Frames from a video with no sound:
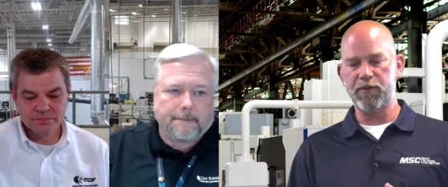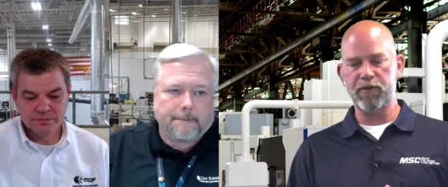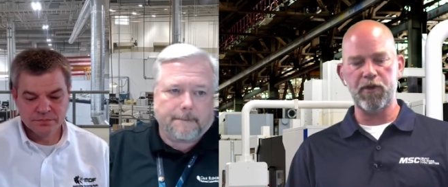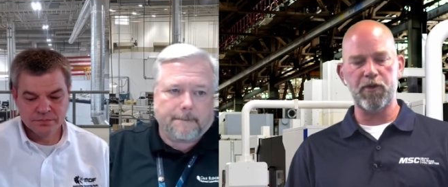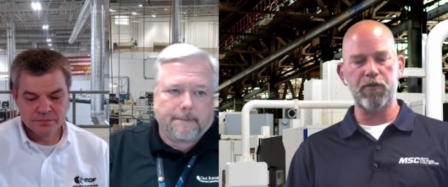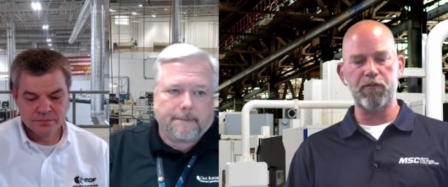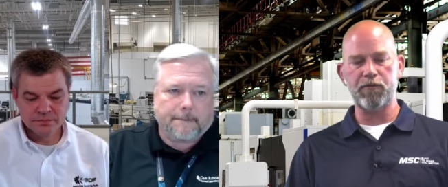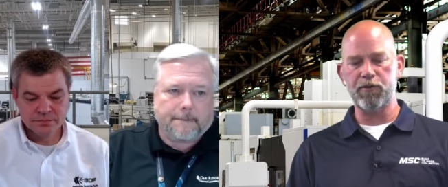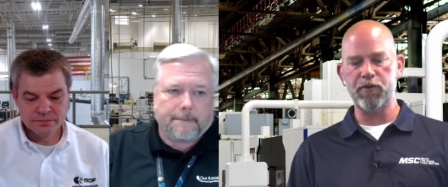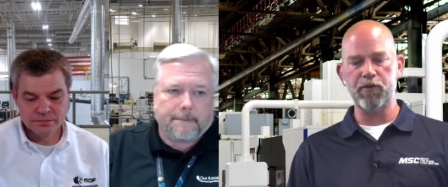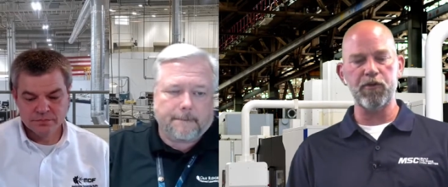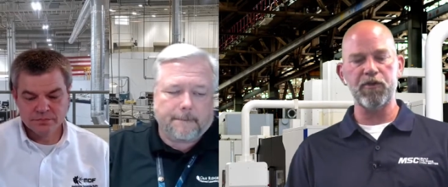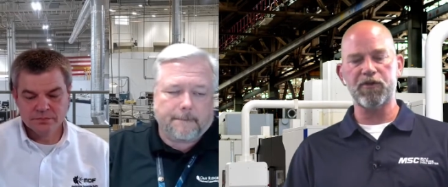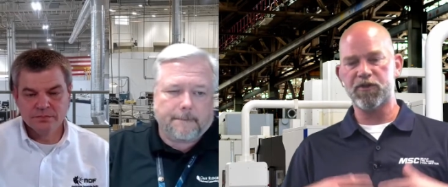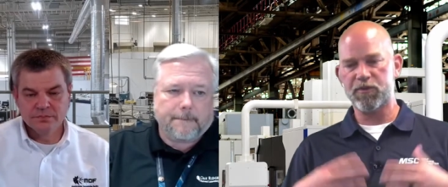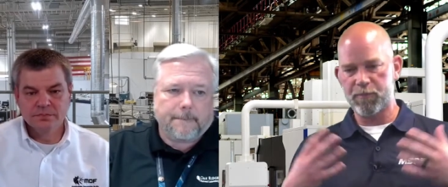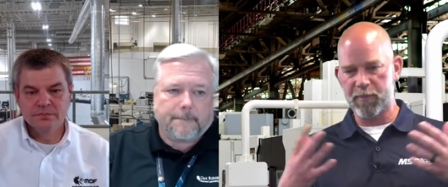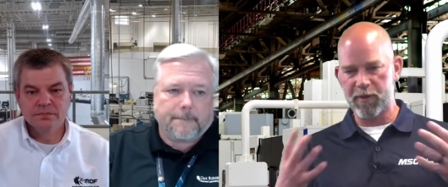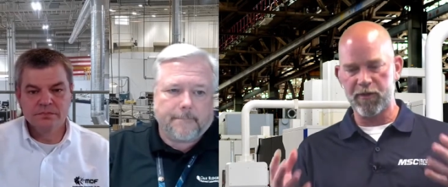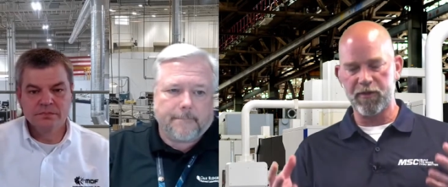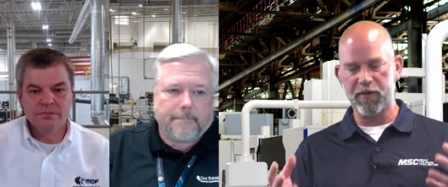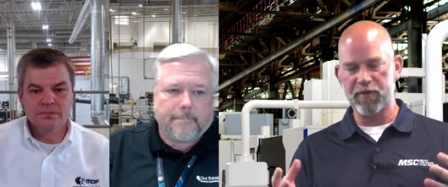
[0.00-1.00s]
Speaker 1: you know your
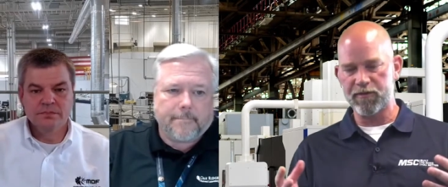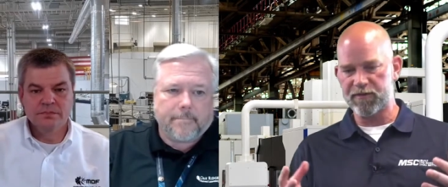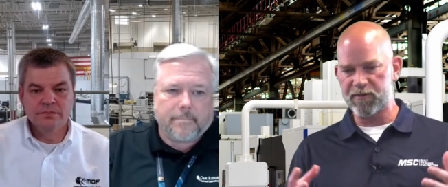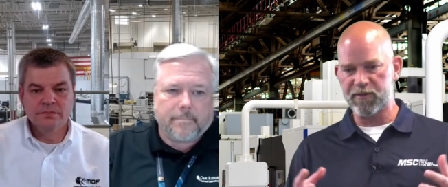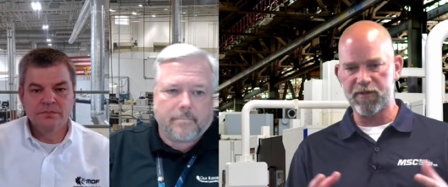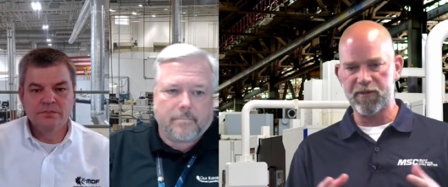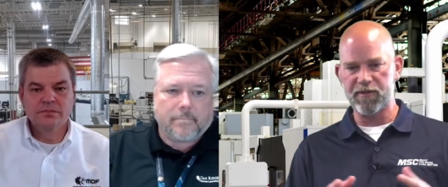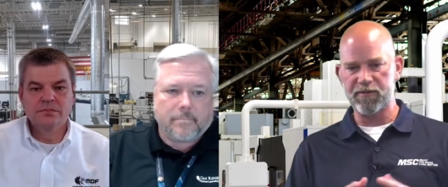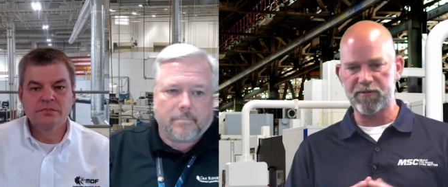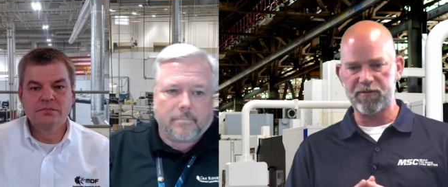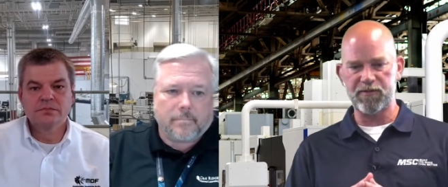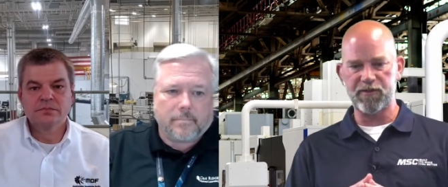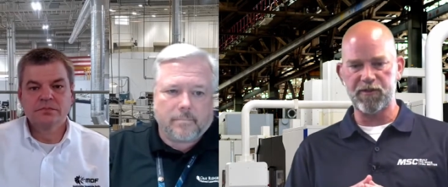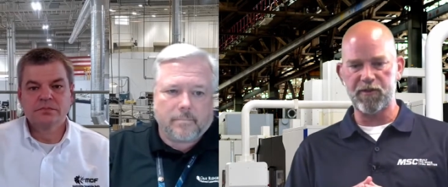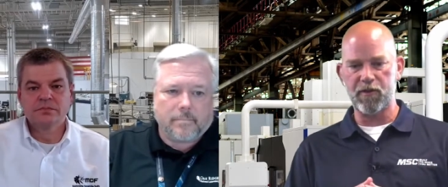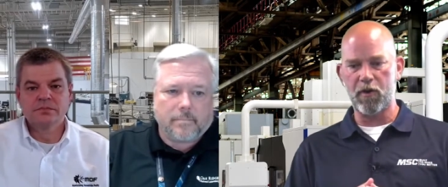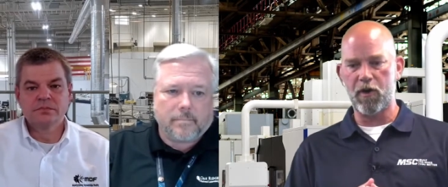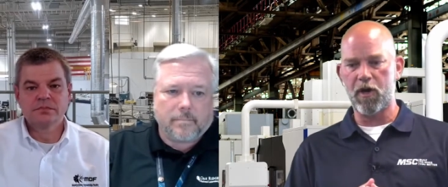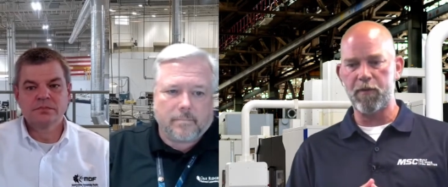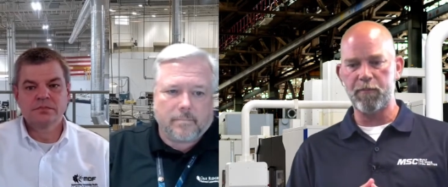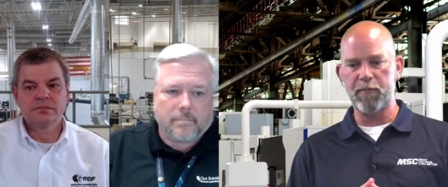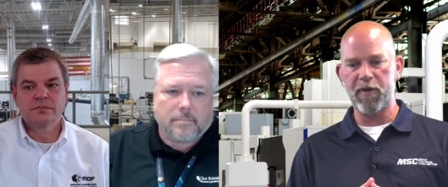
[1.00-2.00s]
experiences you
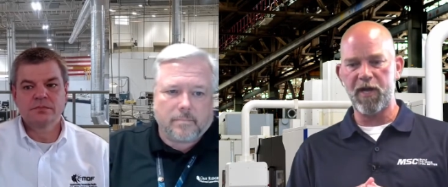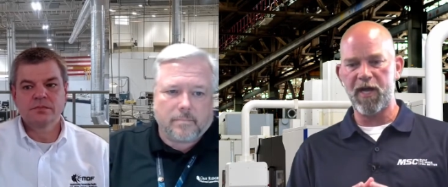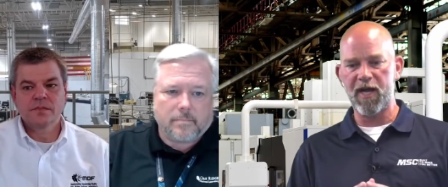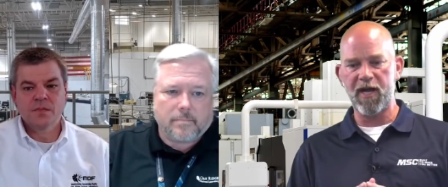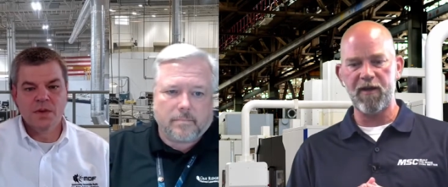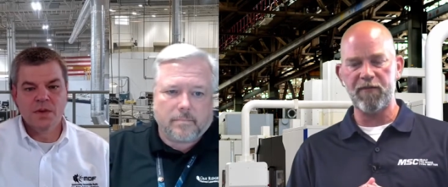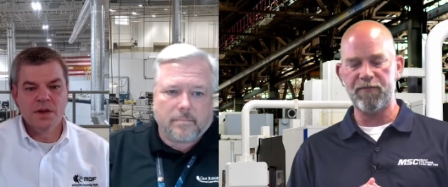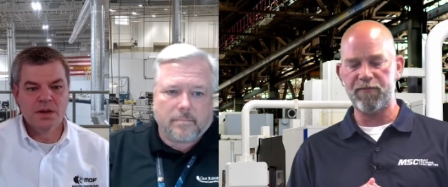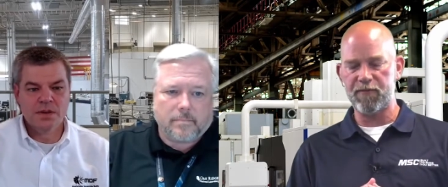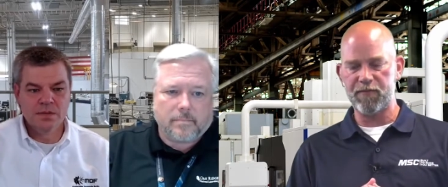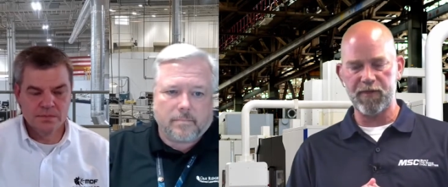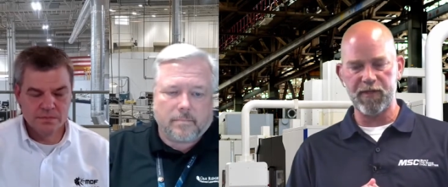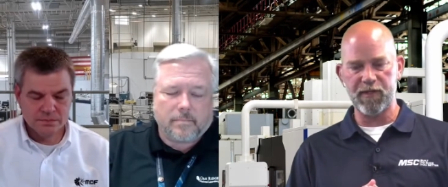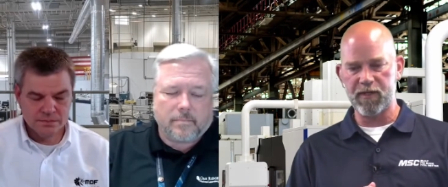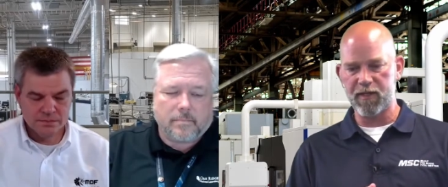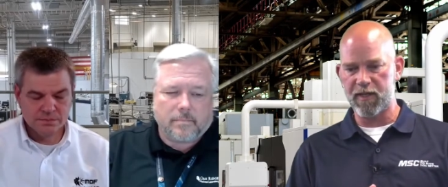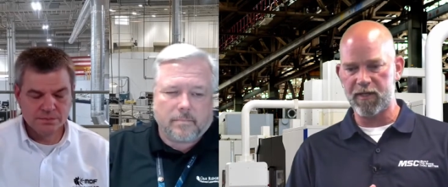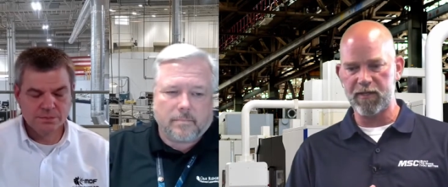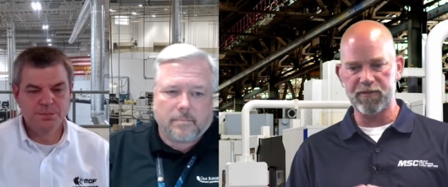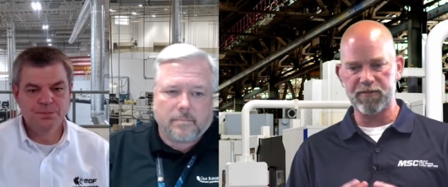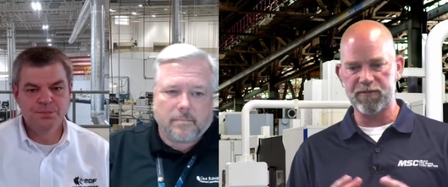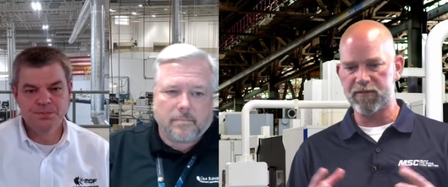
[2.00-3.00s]
know on behalf of the
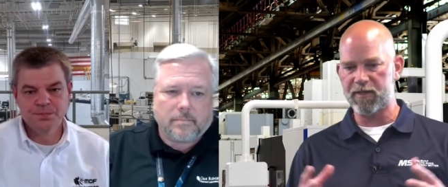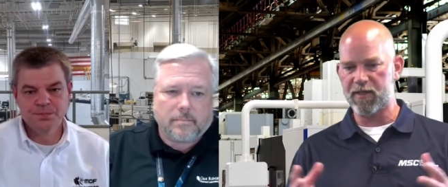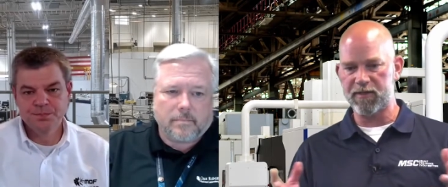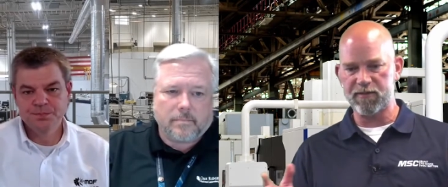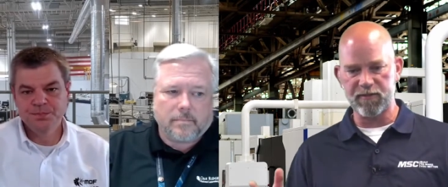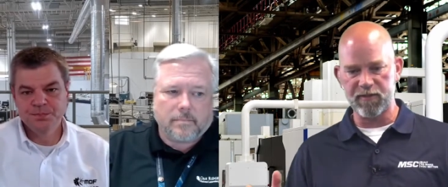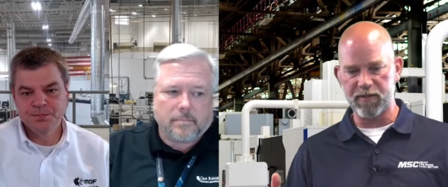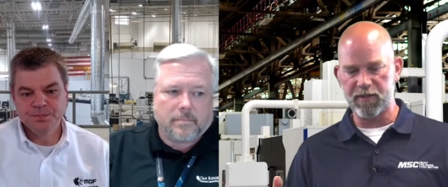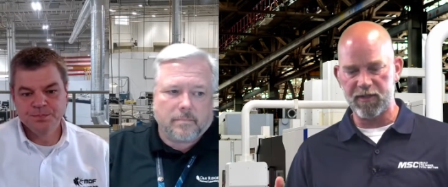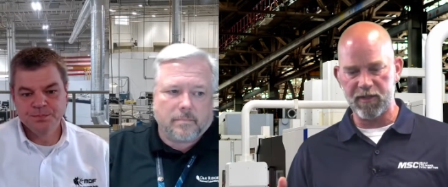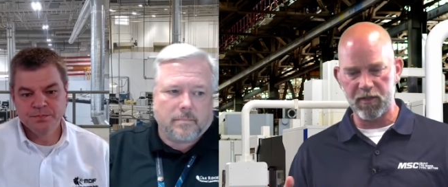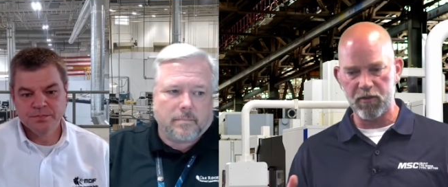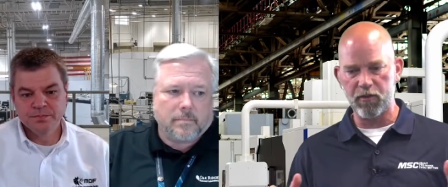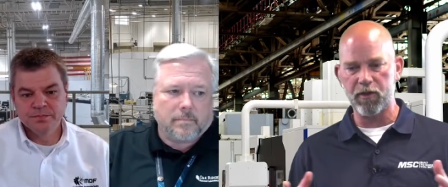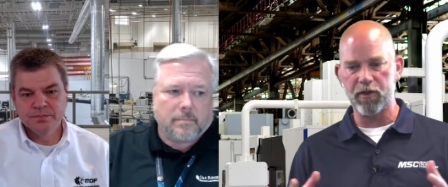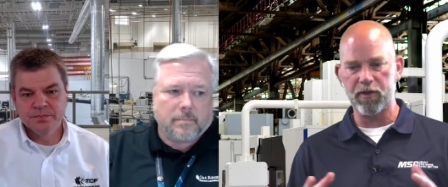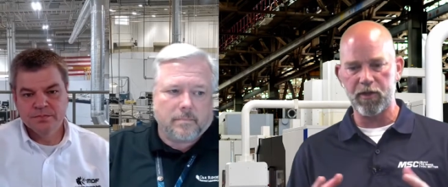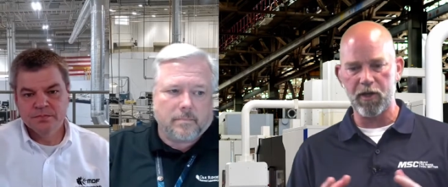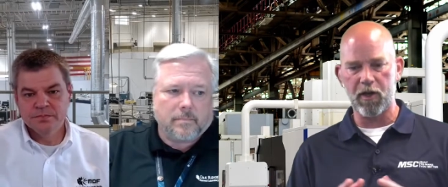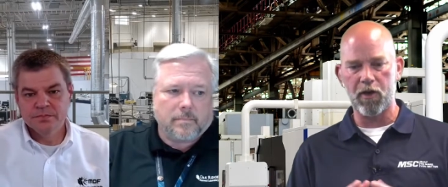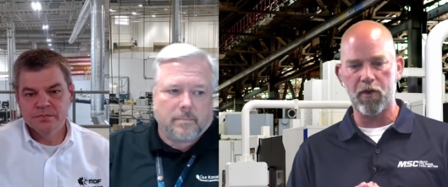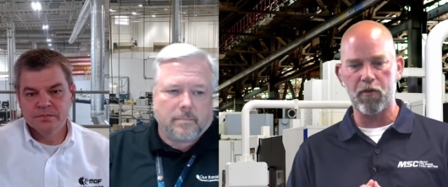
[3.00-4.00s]
United States a year
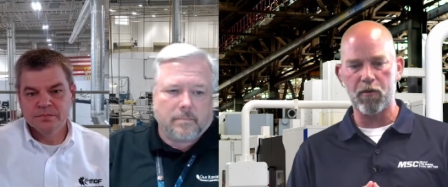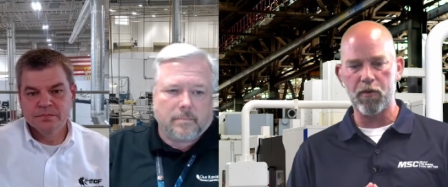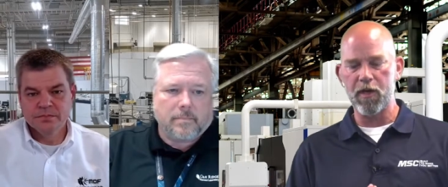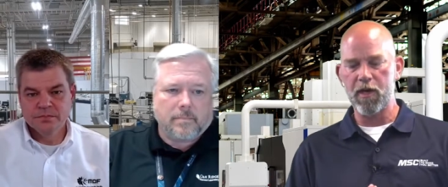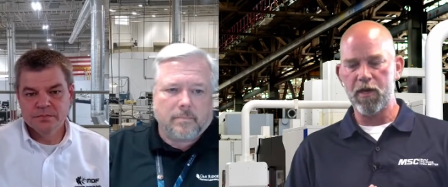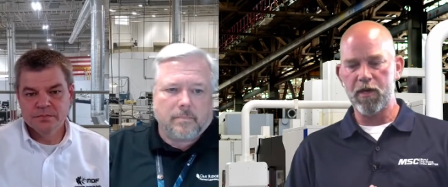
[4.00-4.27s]
ago